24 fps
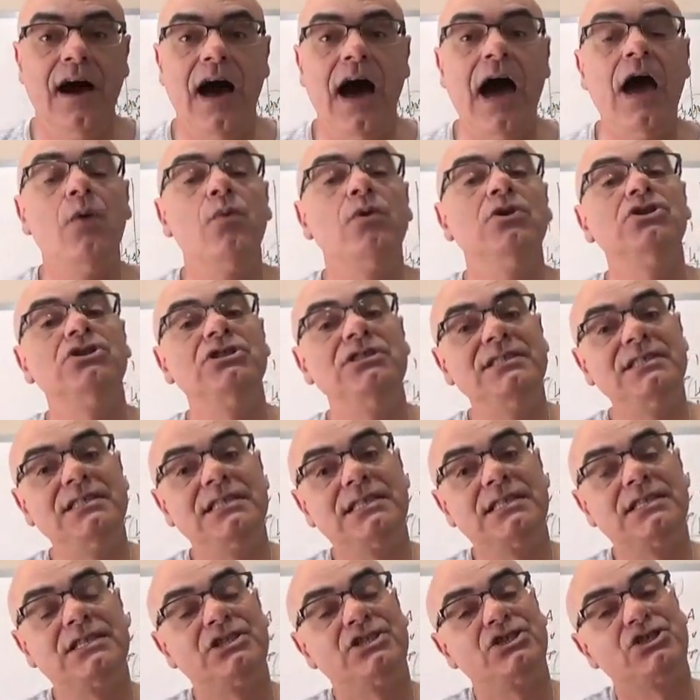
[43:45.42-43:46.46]
I want
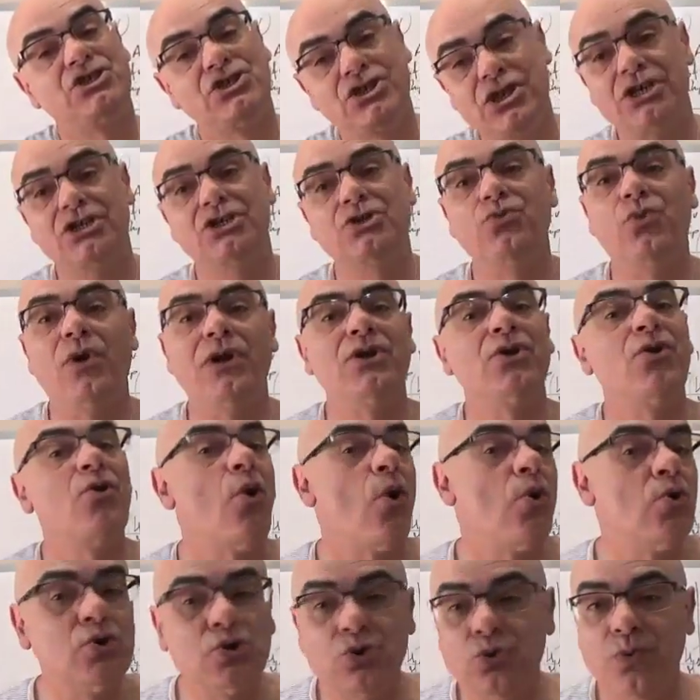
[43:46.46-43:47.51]
just what
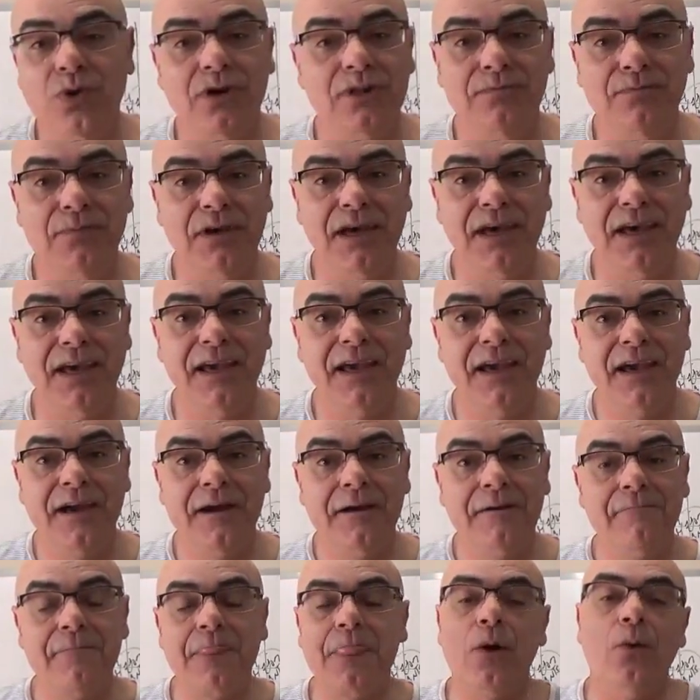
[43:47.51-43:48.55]
goes with me.
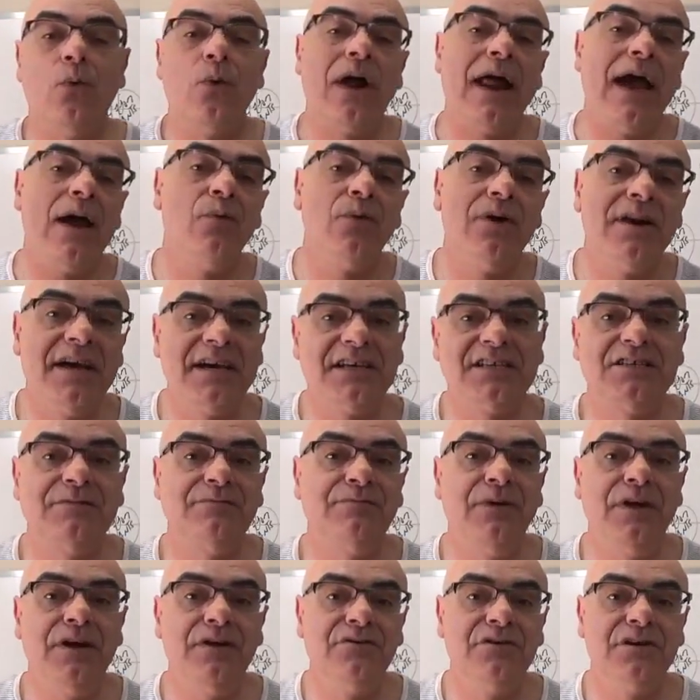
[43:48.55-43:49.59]
What I want to
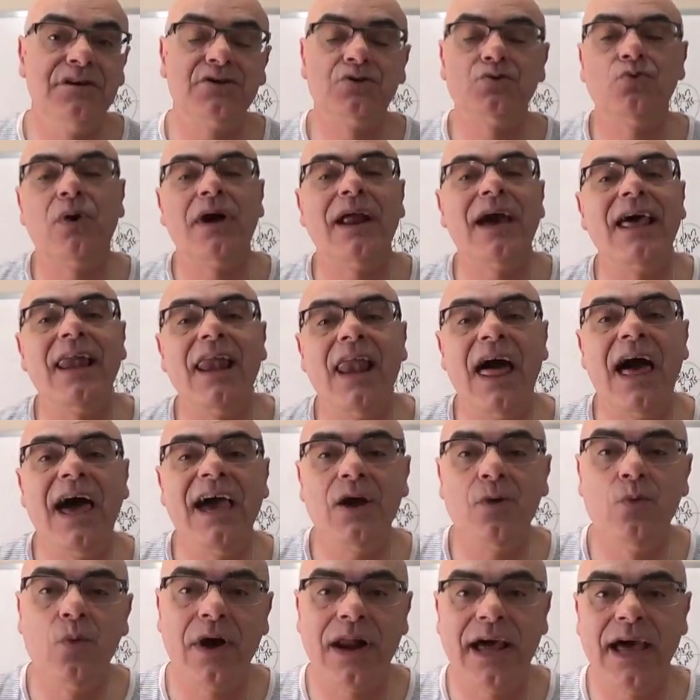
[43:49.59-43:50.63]
experience, what I
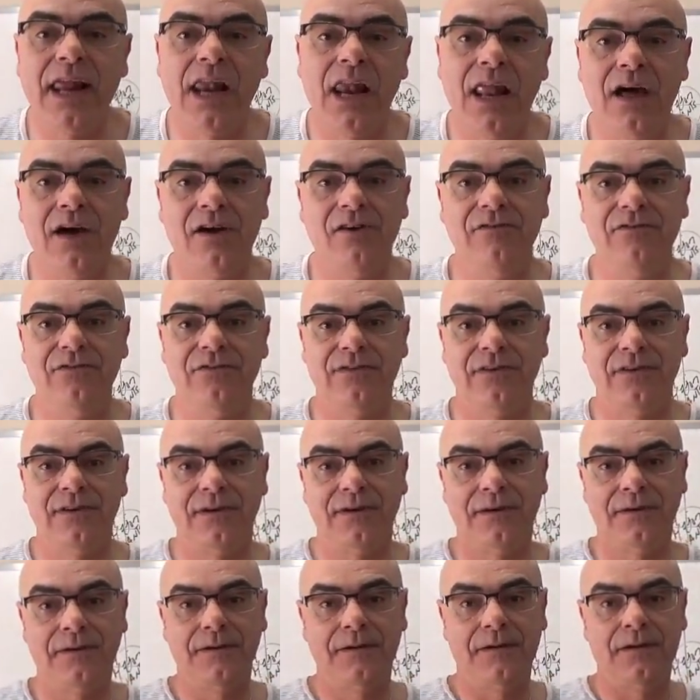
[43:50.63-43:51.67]
like, what I love.
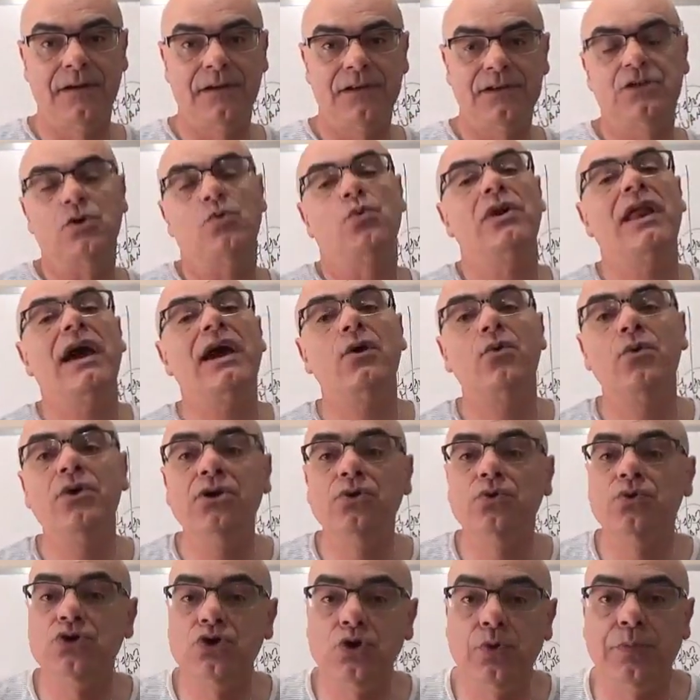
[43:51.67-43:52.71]
See, when I go
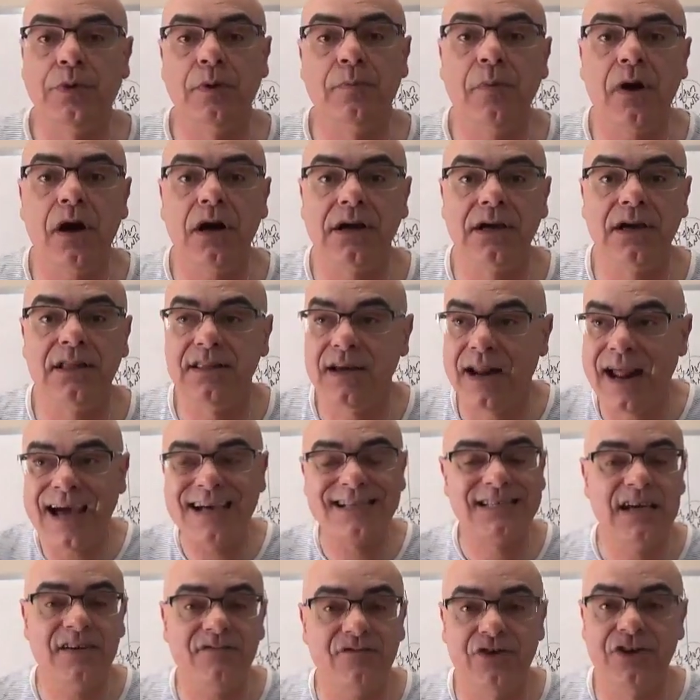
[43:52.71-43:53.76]
into a supermarket that
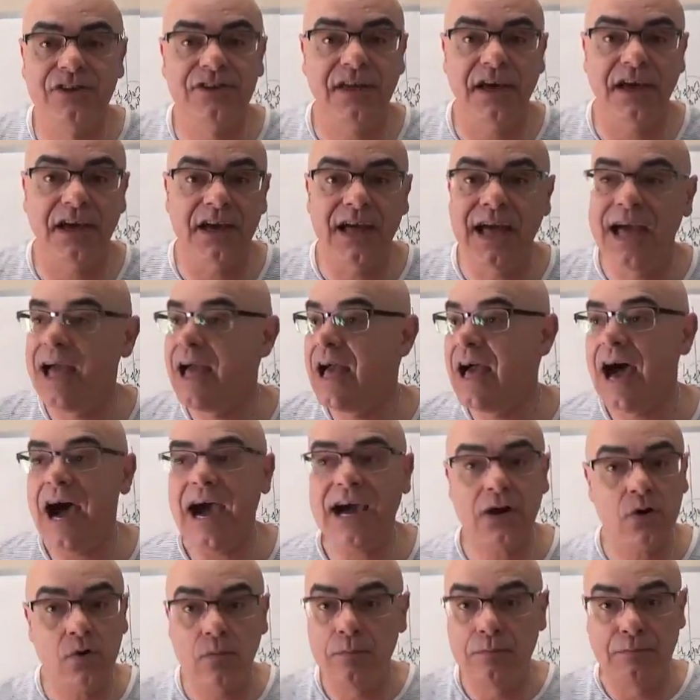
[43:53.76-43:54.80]
has everything, I
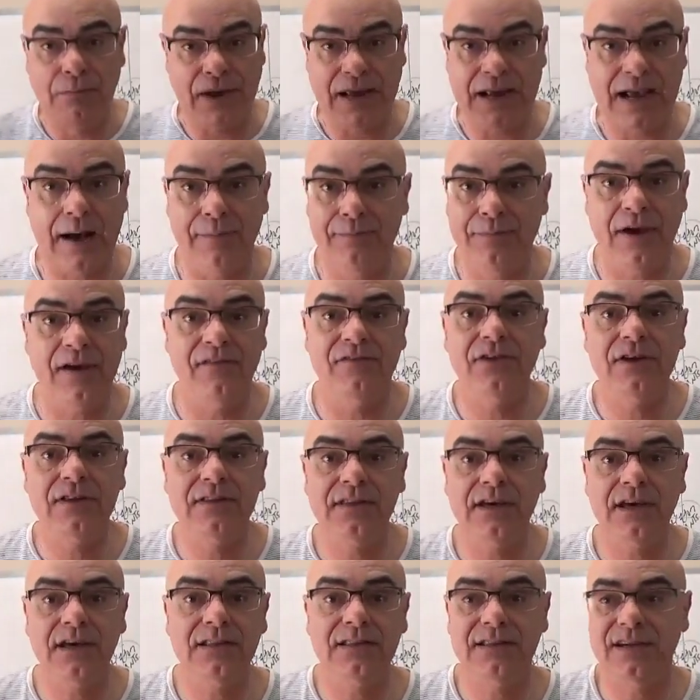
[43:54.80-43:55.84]
don't pick up
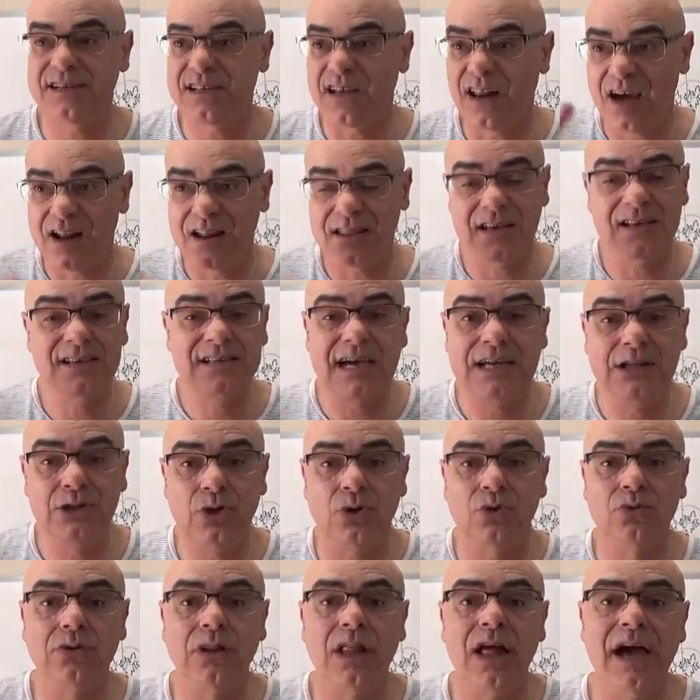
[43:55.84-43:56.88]
everything. There's a lot of things I
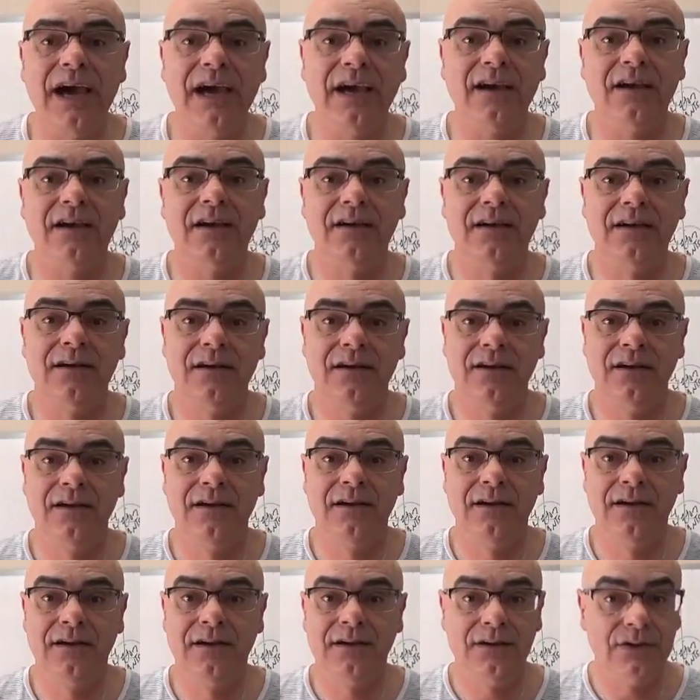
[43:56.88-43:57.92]
don't like.
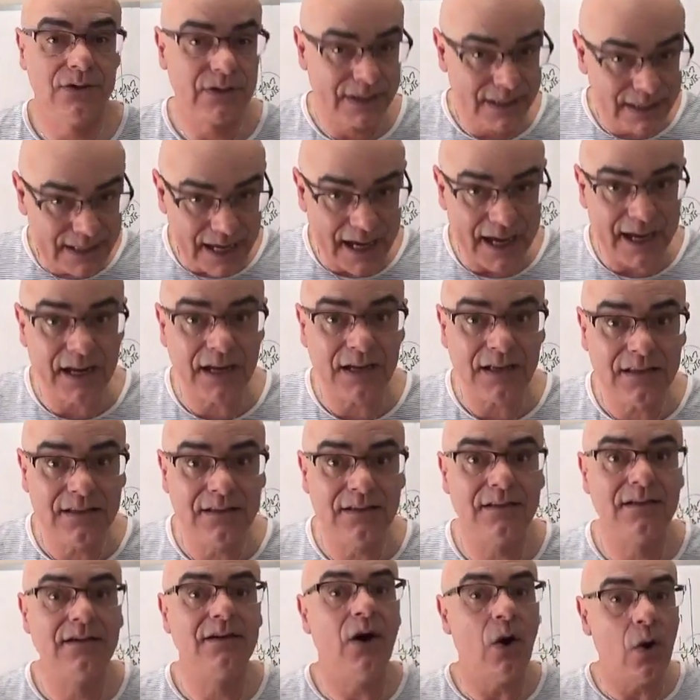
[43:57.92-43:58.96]
Get it?
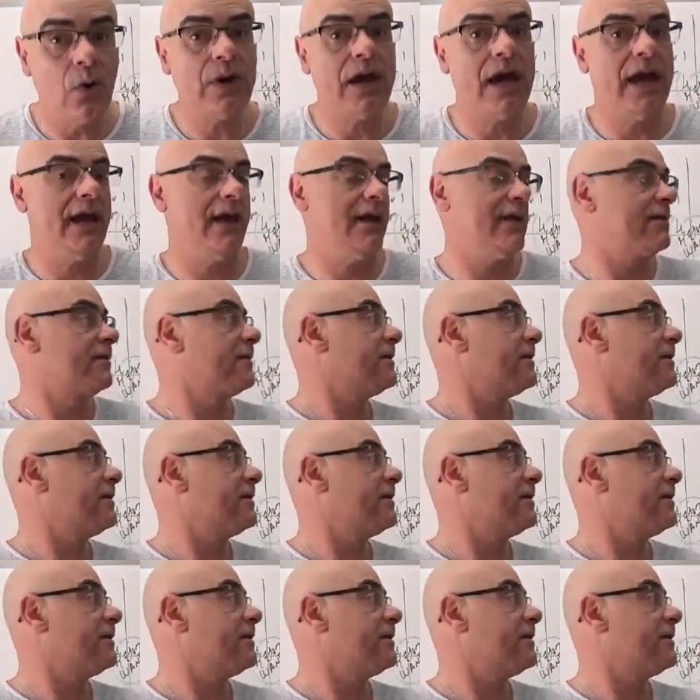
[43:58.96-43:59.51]
Okay.